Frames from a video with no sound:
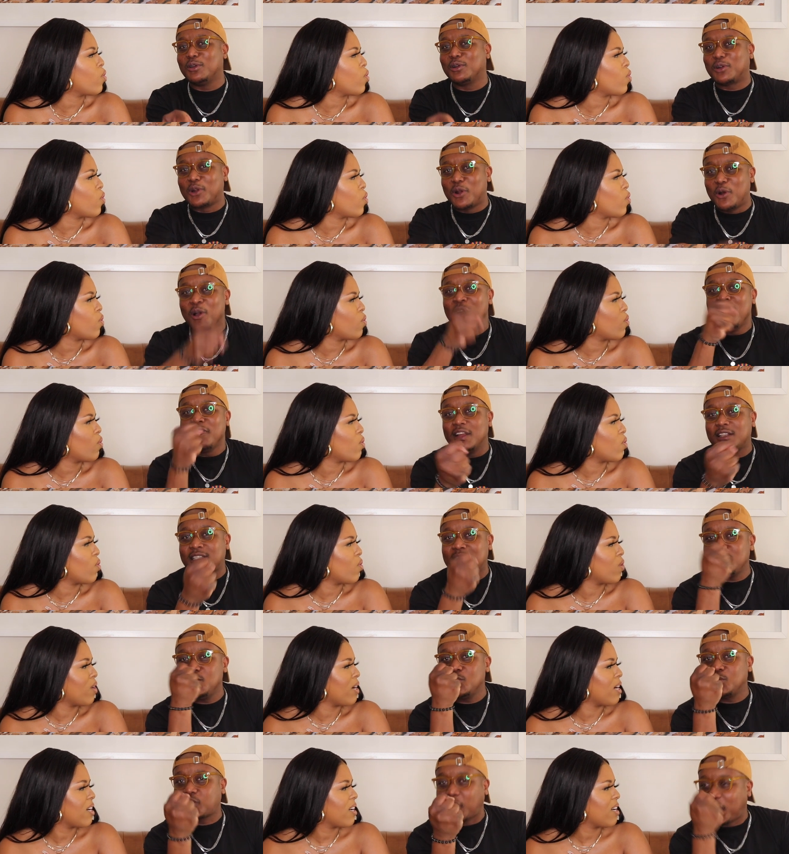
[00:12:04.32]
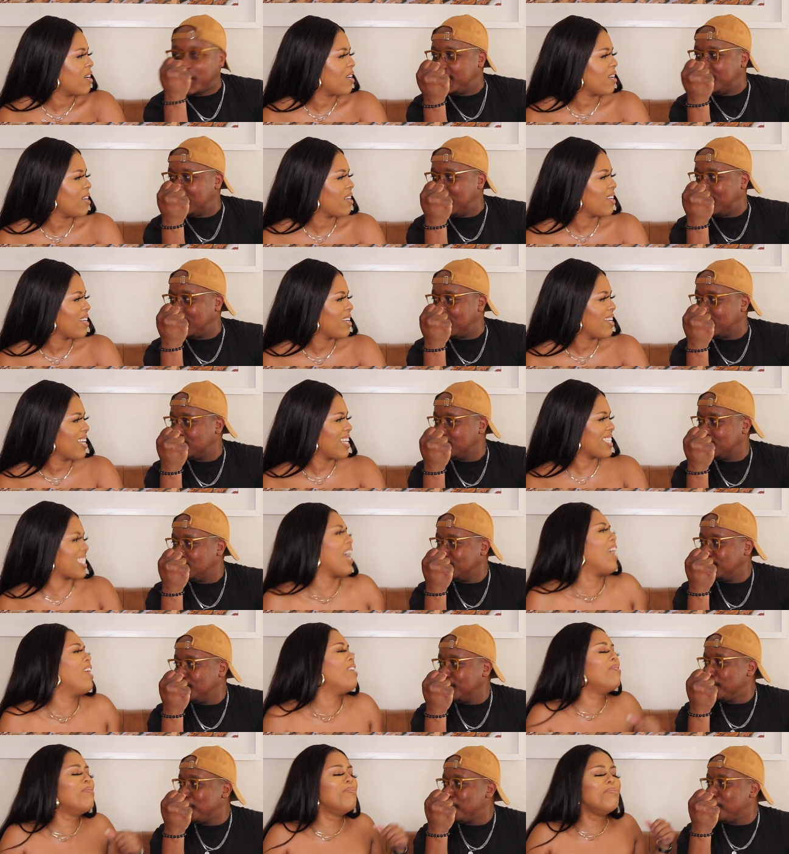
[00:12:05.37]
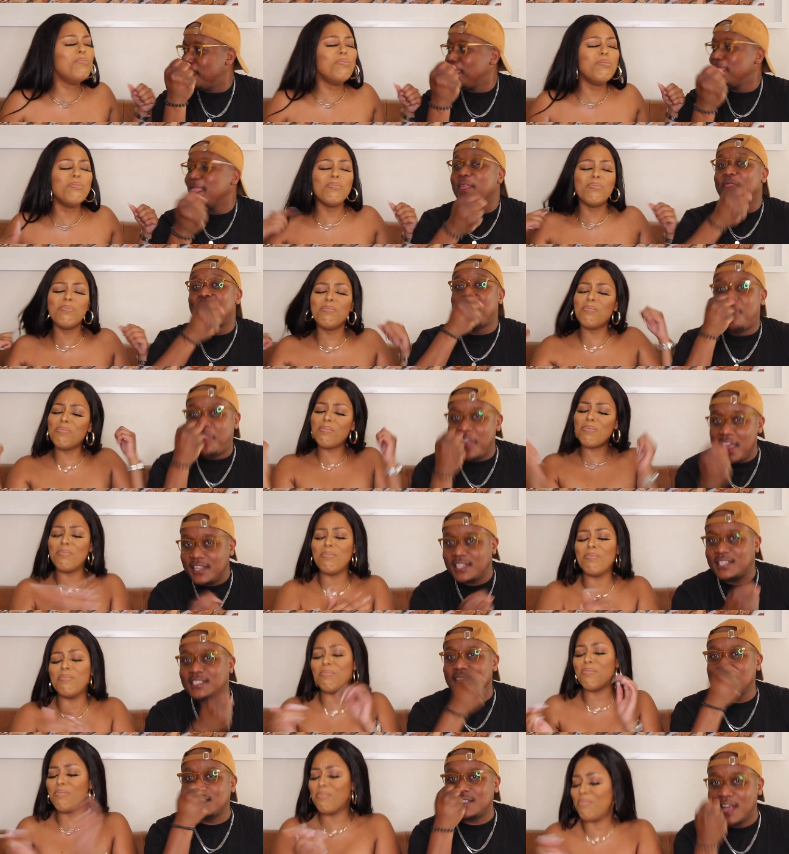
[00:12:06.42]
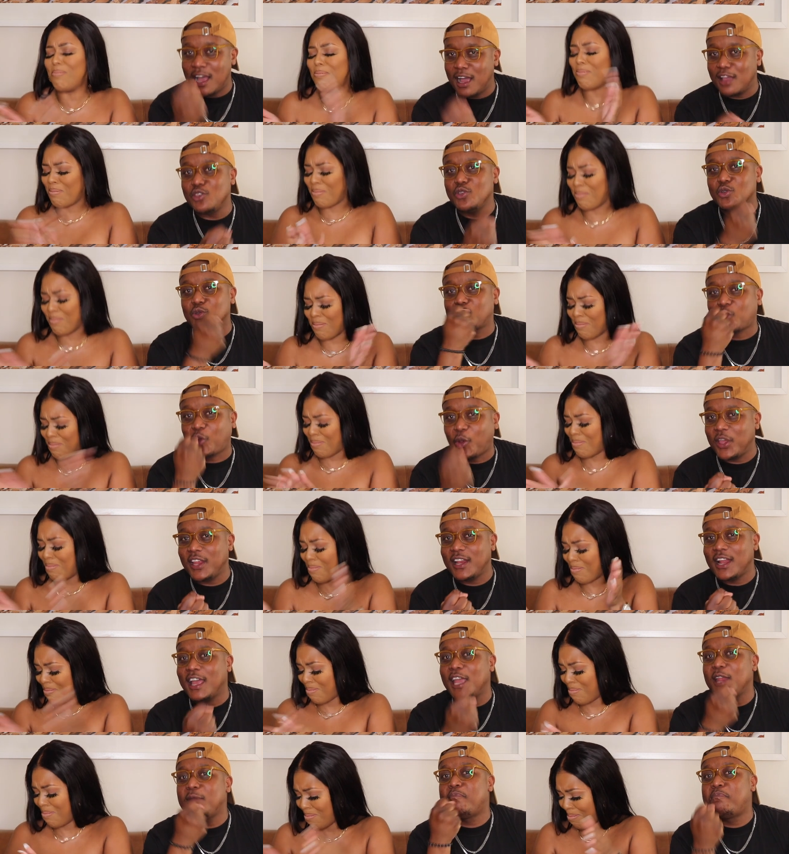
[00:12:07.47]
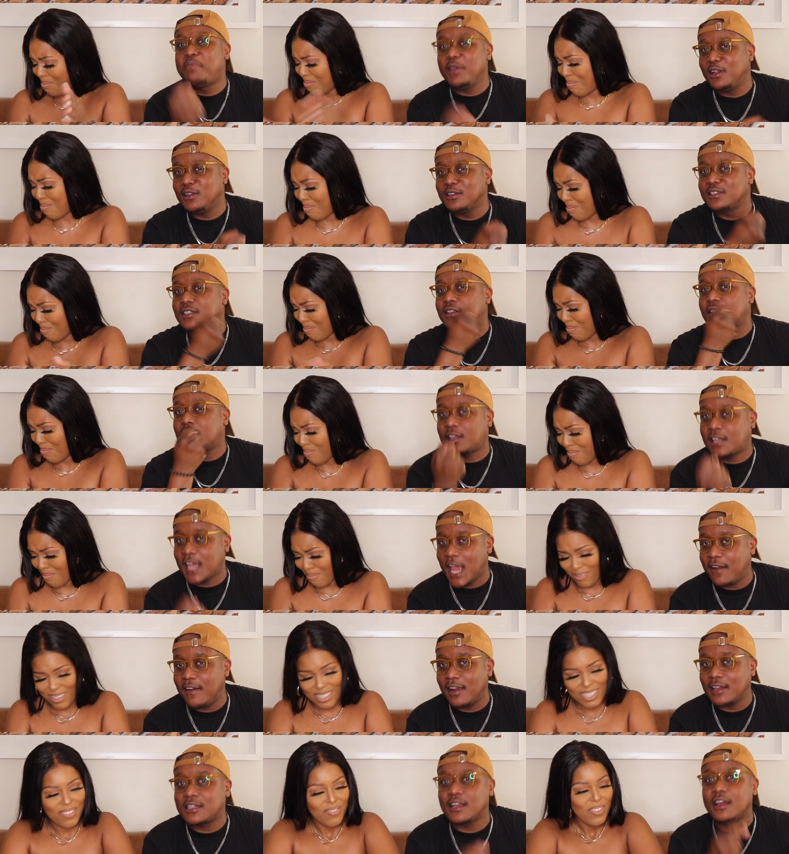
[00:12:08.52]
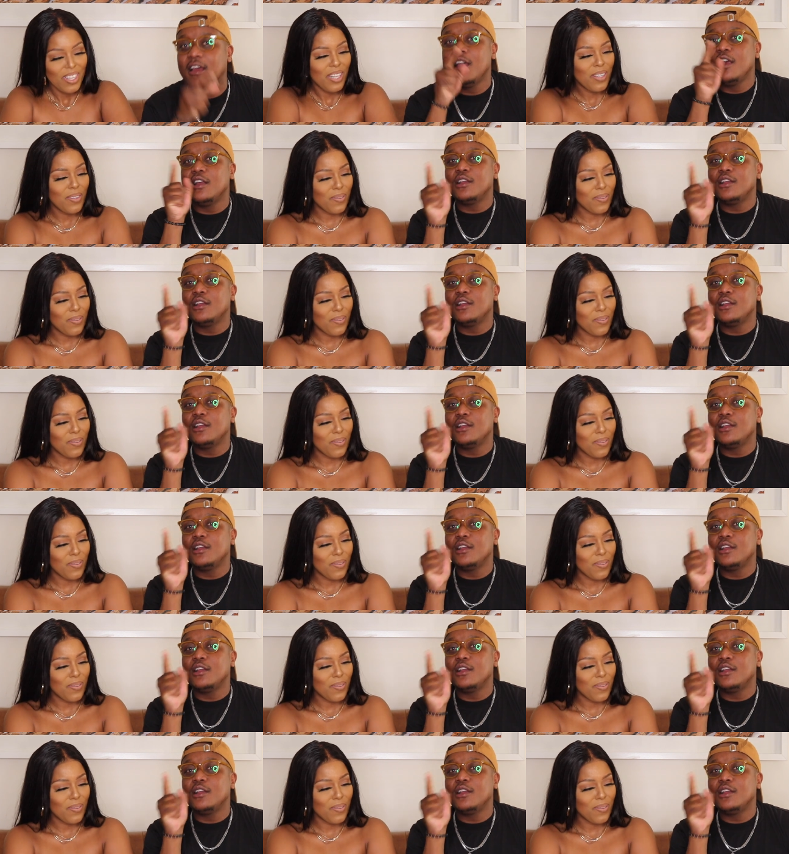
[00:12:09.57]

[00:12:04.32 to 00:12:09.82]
Speaker 1: you grow. That's how you clean up. this is how you clean up. It builds character.